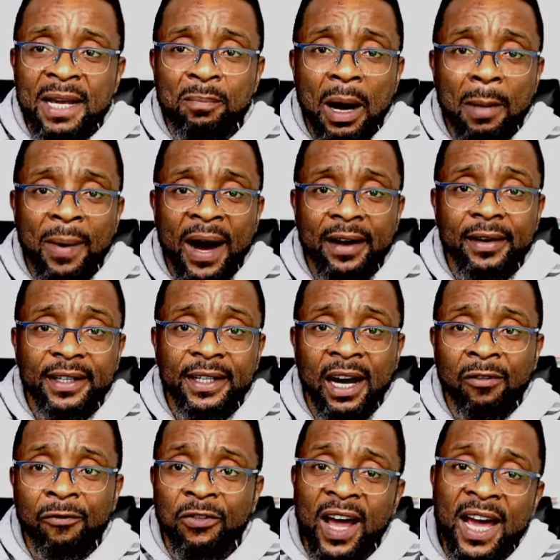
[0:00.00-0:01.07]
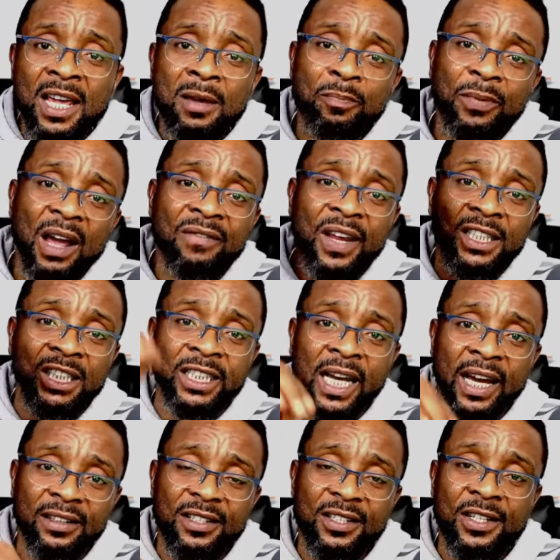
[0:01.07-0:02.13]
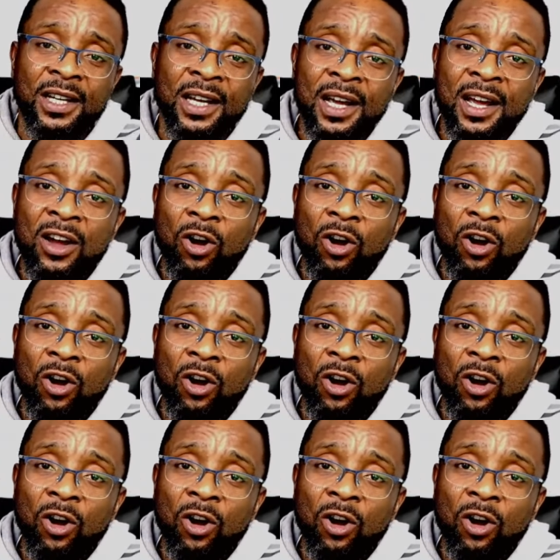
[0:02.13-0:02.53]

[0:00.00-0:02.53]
Babariga flying private jets